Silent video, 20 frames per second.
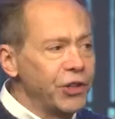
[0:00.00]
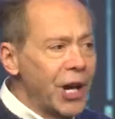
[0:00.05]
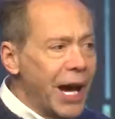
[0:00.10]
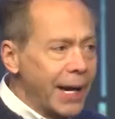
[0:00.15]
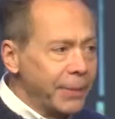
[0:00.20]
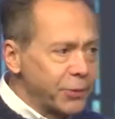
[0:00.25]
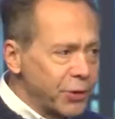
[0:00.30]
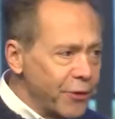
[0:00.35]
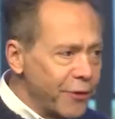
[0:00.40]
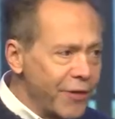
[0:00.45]

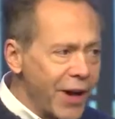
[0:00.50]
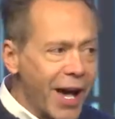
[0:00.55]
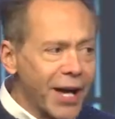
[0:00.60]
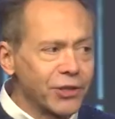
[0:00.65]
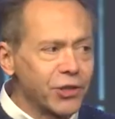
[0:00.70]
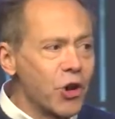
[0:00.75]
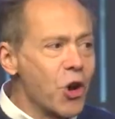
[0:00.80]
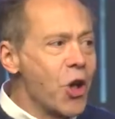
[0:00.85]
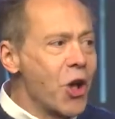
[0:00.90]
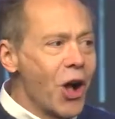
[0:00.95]
types of
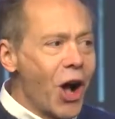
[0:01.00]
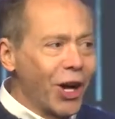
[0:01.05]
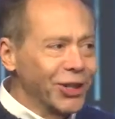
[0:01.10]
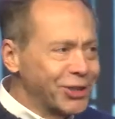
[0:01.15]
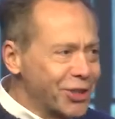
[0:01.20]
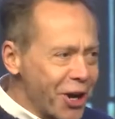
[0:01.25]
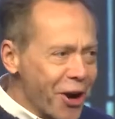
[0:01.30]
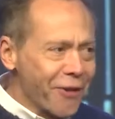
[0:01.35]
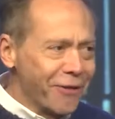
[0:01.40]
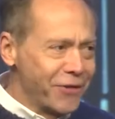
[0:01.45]
fast. I'll
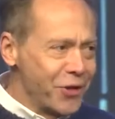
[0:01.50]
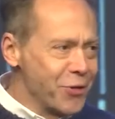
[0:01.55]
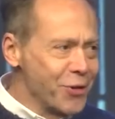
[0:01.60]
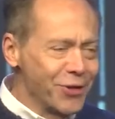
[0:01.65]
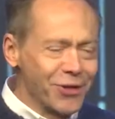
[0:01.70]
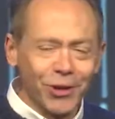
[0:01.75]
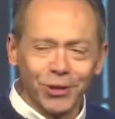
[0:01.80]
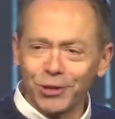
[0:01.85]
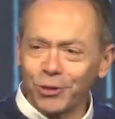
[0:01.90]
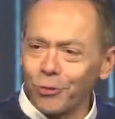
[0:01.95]
share a few
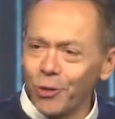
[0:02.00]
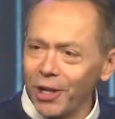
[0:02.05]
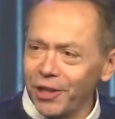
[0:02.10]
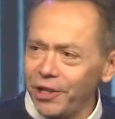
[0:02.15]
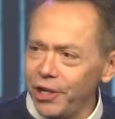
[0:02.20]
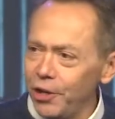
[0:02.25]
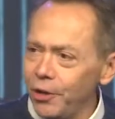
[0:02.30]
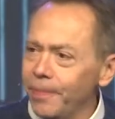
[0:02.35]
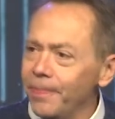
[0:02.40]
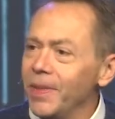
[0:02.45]
of those
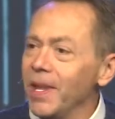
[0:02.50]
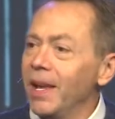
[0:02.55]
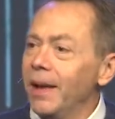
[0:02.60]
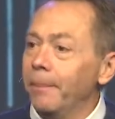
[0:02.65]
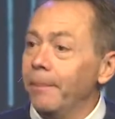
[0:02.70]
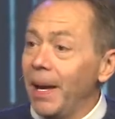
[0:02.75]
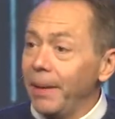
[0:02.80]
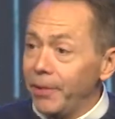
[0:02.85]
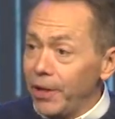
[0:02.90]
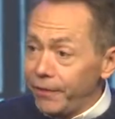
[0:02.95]
with you.
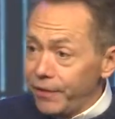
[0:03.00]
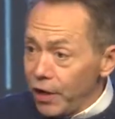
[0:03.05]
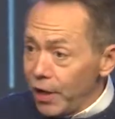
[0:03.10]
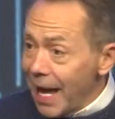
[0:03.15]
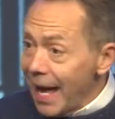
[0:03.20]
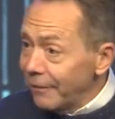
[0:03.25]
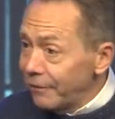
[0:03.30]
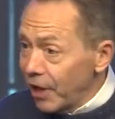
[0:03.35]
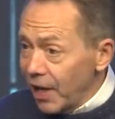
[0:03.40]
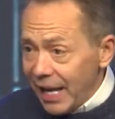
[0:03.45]
Maybe if you
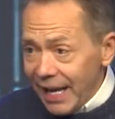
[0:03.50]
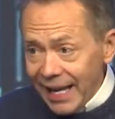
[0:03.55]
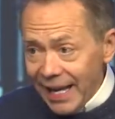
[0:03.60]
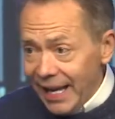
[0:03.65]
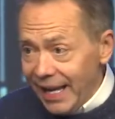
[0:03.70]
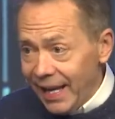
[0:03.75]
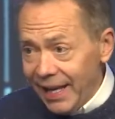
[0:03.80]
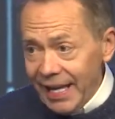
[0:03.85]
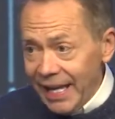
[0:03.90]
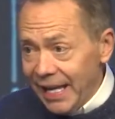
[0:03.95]
have
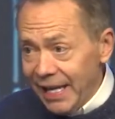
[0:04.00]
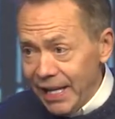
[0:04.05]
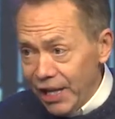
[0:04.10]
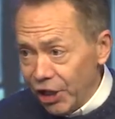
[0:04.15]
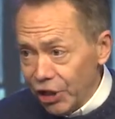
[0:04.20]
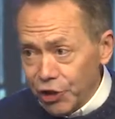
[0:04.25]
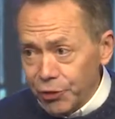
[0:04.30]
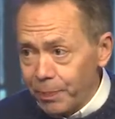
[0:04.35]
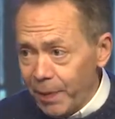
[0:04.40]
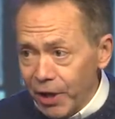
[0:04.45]
any
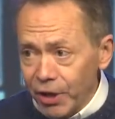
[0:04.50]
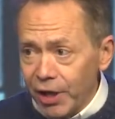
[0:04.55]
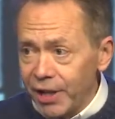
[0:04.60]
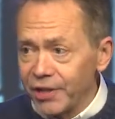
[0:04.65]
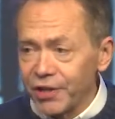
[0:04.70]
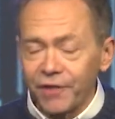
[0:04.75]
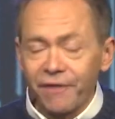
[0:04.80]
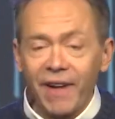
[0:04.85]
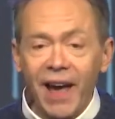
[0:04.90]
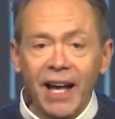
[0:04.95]

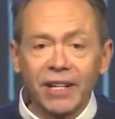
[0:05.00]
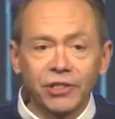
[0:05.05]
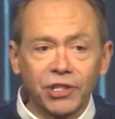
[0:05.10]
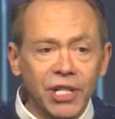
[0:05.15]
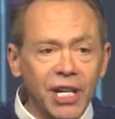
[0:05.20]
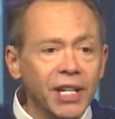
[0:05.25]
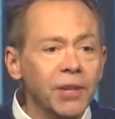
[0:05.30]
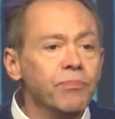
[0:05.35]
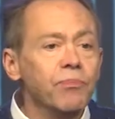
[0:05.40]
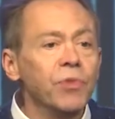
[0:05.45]
experience
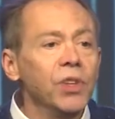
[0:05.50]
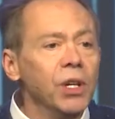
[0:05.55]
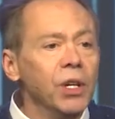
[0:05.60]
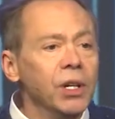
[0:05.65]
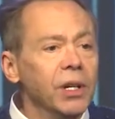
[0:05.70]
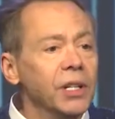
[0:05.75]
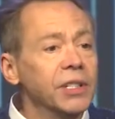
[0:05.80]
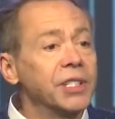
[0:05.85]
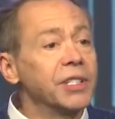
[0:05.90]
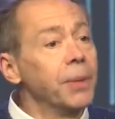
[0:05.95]
fasting,
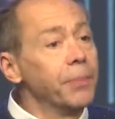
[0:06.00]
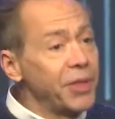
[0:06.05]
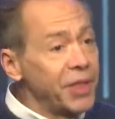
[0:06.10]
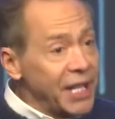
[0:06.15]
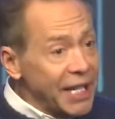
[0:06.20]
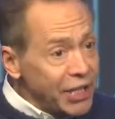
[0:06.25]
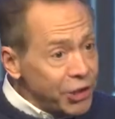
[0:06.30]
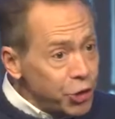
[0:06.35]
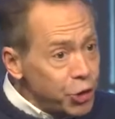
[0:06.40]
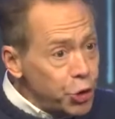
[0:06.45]
some
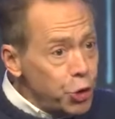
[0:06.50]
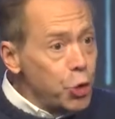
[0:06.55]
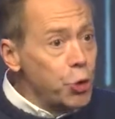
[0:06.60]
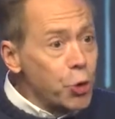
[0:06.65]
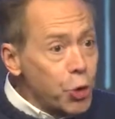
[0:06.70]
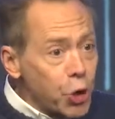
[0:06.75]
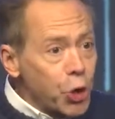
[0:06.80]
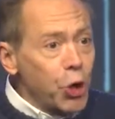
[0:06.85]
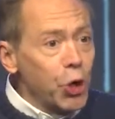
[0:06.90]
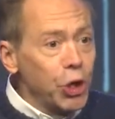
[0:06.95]
things
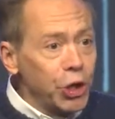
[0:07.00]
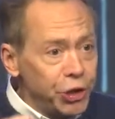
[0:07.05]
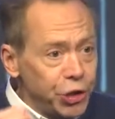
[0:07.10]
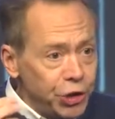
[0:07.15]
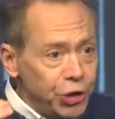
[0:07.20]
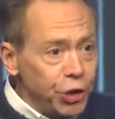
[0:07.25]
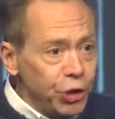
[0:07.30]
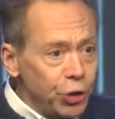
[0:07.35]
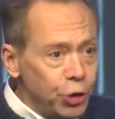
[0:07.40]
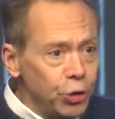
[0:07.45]
you
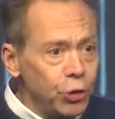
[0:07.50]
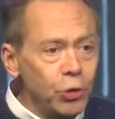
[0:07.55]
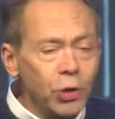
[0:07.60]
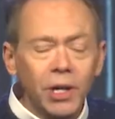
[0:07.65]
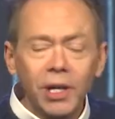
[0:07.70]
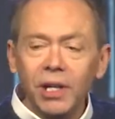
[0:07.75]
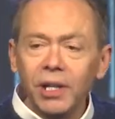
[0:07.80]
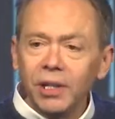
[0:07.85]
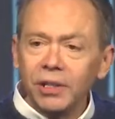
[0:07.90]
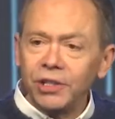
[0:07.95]
could do
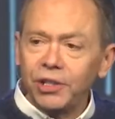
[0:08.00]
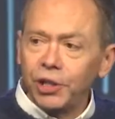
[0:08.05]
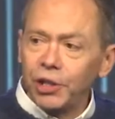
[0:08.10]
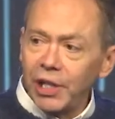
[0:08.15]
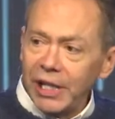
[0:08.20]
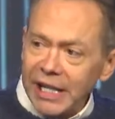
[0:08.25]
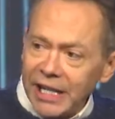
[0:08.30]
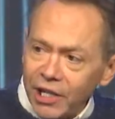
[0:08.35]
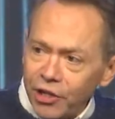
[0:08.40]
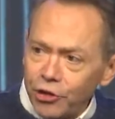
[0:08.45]
to
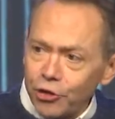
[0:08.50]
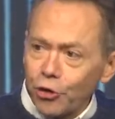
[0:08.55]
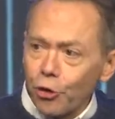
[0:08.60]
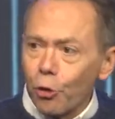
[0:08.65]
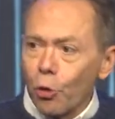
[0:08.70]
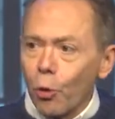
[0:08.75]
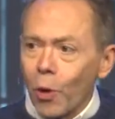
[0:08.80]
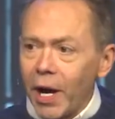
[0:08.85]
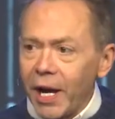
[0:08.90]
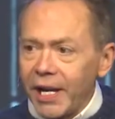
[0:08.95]
ease
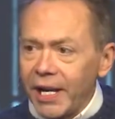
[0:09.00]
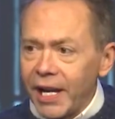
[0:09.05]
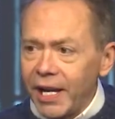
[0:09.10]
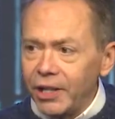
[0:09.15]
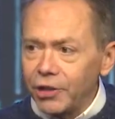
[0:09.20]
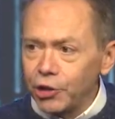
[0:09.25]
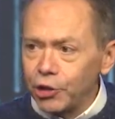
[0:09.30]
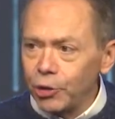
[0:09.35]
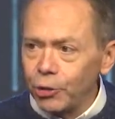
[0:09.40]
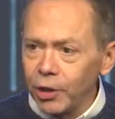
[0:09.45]
your way
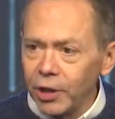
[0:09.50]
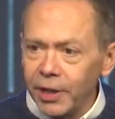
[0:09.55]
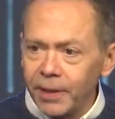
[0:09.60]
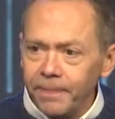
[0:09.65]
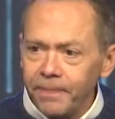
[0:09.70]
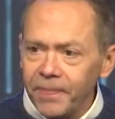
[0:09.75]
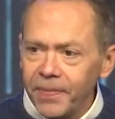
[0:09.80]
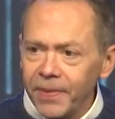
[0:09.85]
into it.